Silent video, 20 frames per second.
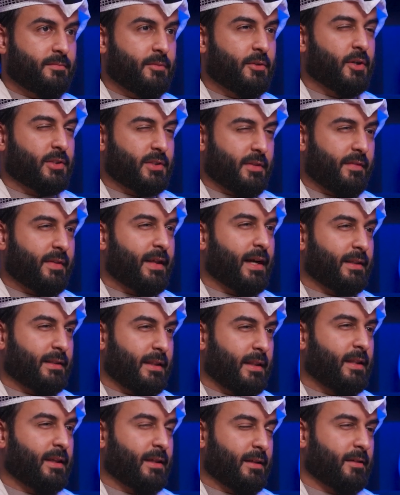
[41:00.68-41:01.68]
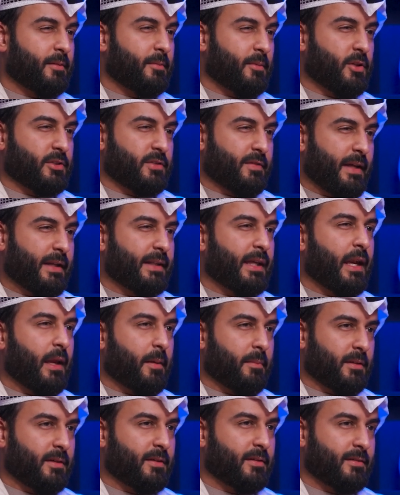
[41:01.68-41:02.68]
Because of that, I think, because of that
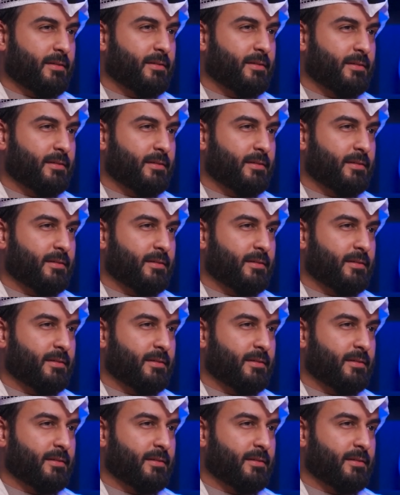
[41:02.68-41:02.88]
dynamic.